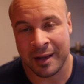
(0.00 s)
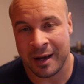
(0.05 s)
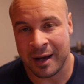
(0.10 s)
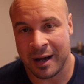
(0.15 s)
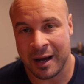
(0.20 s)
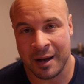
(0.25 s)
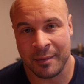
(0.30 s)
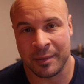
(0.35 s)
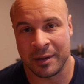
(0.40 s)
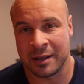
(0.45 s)

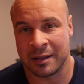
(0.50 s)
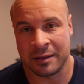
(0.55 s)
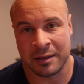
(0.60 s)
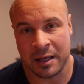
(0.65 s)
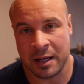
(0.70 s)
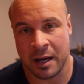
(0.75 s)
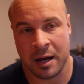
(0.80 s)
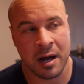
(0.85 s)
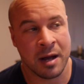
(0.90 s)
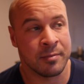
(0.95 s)
I mean,
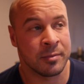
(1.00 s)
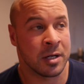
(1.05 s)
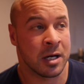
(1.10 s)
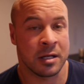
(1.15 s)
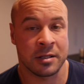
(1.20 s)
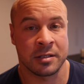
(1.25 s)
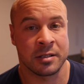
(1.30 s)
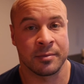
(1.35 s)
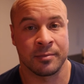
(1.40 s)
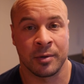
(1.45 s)
I'm
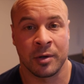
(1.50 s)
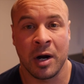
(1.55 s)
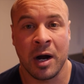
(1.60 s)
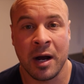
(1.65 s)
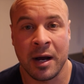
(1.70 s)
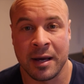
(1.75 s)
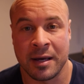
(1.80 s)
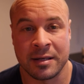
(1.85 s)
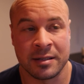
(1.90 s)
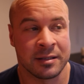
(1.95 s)
not
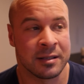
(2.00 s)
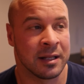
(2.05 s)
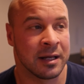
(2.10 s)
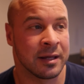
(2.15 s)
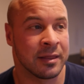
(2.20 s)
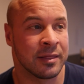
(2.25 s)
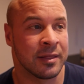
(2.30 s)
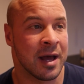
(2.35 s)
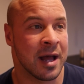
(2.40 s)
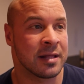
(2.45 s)
surprised.
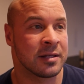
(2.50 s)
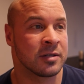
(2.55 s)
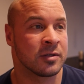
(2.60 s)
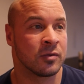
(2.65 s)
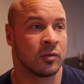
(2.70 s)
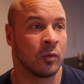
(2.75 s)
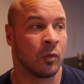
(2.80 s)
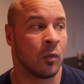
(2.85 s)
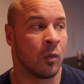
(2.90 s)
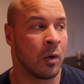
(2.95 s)
Like, that's
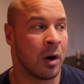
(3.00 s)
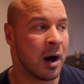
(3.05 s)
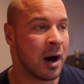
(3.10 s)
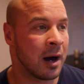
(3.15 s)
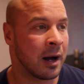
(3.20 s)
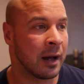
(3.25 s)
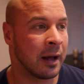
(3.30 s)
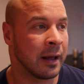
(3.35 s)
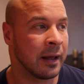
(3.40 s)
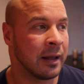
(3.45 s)

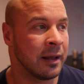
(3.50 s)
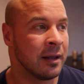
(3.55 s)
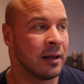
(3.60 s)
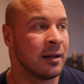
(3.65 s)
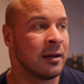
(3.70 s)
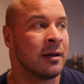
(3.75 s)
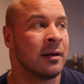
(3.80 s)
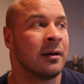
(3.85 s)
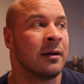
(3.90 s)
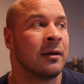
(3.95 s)
why
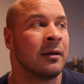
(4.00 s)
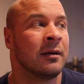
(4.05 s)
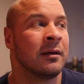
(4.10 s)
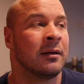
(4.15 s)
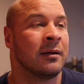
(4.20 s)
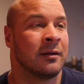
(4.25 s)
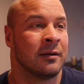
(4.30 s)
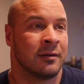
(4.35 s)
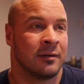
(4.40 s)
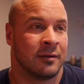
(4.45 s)

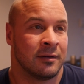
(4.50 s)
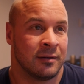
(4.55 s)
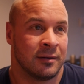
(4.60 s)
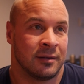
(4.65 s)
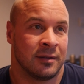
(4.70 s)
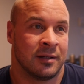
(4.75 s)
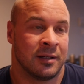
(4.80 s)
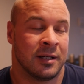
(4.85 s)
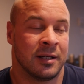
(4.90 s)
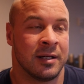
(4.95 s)

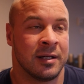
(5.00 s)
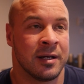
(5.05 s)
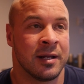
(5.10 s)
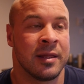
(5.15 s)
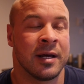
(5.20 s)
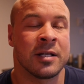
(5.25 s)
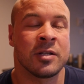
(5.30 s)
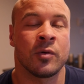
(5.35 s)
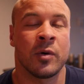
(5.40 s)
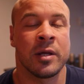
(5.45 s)

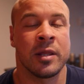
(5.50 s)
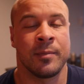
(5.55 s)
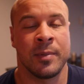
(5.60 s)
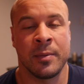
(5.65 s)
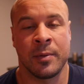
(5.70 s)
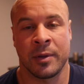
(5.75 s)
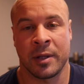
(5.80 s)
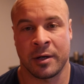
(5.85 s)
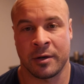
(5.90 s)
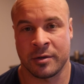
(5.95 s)
the
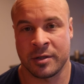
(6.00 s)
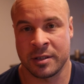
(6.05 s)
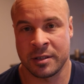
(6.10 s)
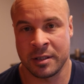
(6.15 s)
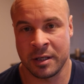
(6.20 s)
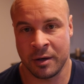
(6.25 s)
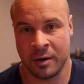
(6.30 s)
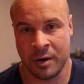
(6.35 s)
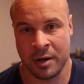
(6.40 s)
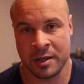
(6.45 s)
people that are
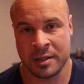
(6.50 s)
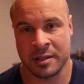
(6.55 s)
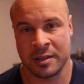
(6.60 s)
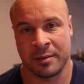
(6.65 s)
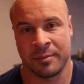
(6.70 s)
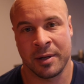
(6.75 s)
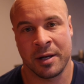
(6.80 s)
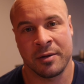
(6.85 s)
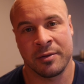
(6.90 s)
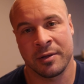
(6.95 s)
serious
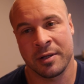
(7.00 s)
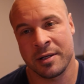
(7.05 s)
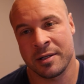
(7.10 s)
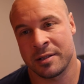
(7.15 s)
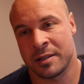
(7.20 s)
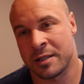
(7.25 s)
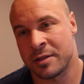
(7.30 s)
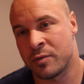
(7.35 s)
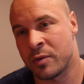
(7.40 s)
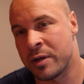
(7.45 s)
about this,
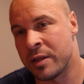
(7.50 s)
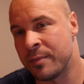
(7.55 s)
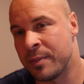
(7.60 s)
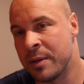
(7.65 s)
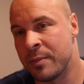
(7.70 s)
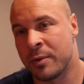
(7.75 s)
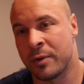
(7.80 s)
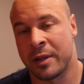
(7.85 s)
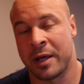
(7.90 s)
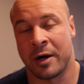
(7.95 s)
that's why the
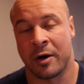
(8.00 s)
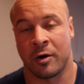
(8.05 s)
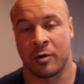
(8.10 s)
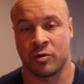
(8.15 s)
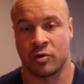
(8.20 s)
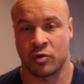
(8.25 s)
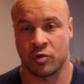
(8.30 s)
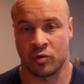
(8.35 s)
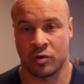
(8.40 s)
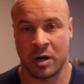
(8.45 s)
people that are
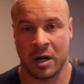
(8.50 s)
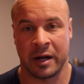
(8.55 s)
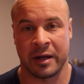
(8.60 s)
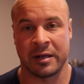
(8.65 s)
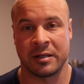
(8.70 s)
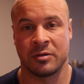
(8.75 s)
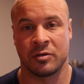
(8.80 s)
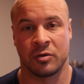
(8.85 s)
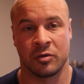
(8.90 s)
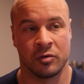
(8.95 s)

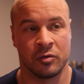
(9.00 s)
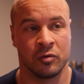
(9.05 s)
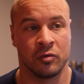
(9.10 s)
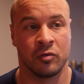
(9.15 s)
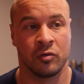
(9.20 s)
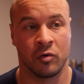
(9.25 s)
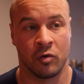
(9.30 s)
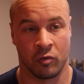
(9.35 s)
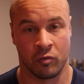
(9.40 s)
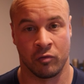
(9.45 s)
trying
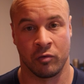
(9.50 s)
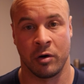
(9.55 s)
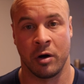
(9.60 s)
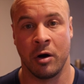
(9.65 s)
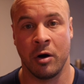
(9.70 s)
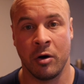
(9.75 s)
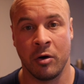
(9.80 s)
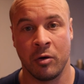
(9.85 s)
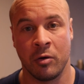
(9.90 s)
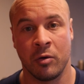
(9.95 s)
to
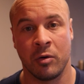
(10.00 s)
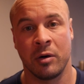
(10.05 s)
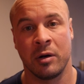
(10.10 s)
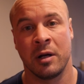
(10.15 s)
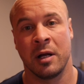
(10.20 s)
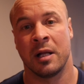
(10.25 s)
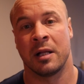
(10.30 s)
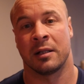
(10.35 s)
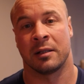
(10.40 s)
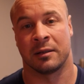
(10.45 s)
grow
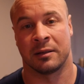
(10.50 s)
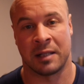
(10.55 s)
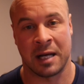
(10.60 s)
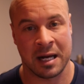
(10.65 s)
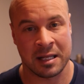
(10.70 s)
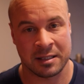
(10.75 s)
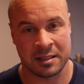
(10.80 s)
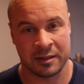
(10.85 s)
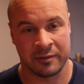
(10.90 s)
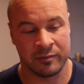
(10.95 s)

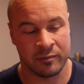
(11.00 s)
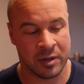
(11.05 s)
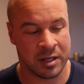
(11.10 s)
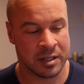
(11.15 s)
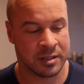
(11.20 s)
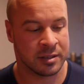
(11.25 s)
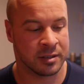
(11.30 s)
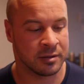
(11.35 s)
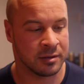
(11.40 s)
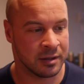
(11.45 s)
lots of
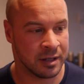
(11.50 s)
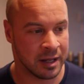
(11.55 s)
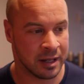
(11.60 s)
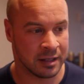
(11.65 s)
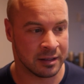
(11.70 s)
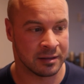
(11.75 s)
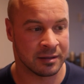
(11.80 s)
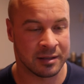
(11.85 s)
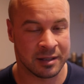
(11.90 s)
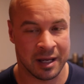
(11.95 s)
muscle
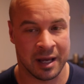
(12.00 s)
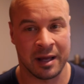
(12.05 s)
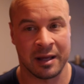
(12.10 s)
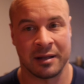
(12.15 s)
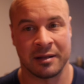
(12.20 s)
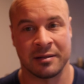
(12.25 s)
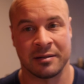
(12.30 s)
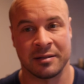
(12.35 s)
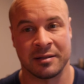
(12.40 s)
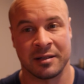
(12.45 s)

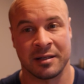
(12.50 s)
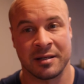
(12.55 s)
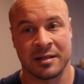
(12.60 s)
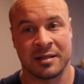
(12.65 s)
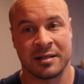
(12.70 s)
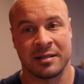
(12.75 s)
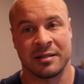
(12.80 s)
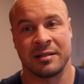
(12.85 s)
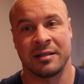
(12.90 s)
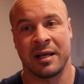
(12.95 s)
and
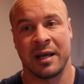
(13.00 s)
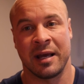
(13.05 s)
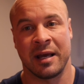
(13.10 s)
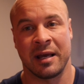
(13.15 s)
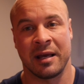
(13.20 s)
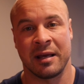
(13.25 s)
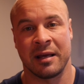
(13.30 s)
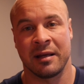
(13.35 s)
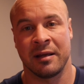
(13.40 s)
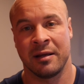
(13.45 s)

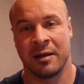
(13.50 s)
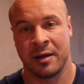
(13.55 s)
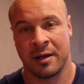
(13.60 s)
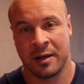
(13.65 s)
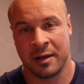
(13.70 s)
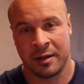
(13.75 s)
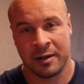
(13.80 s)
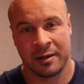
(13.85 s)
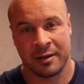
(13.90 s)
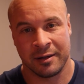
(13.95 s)
stay,
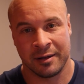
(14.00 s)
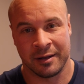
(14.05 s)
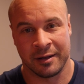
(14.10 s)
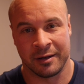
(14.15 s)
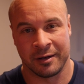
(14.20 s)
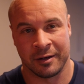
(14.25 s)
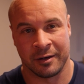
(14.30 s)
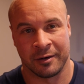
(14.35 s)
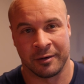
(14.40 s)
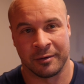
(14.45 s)
you
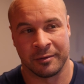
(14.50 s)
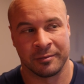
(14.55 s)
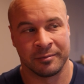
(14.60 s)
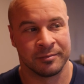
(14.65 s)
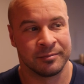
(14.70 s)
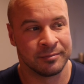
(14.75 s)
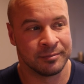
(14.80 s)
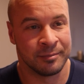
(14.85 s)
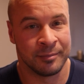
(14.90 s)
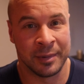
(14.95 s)
know,
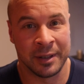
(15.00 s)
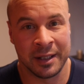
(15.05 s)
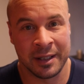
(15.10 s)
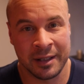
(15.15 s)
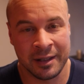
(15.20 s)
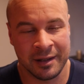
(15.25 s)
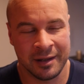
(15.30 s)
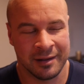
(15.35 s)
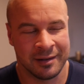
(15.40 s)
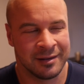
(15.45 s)

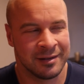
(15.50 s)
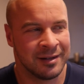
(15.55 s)
big,